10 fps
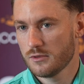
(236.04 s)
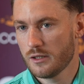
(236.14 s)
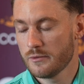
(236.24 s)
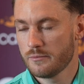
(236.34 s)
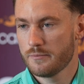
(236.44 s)

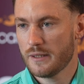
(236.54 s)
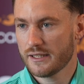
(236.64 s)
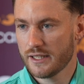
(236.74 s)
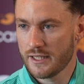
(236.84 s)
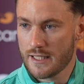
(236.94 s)
I'm
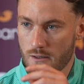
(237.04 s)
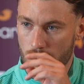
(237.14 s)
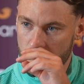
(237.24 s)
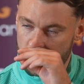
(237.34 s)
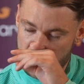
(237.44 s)
back in now,
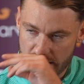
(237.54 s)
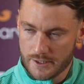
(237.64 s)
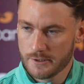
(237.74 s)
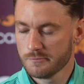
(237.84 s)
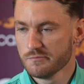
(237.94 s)
hopefully,
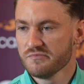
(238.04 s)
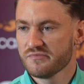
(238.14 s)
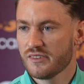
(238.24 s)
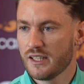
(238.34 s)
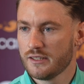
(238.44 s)

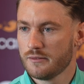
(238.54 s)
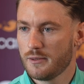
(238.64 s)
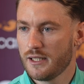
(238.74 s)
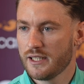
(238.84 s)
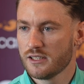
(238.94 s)
and
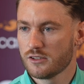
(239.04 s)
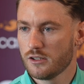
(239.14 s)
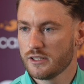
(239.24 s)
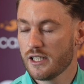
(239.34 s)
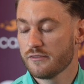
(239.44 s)
playing.
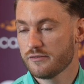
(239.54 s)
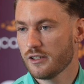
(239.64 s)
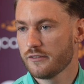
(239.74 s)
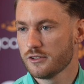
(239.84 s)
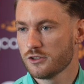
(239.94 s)
So, yeah,
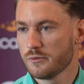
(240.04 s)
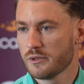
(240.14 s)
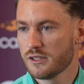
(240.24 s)
I've enjoyed my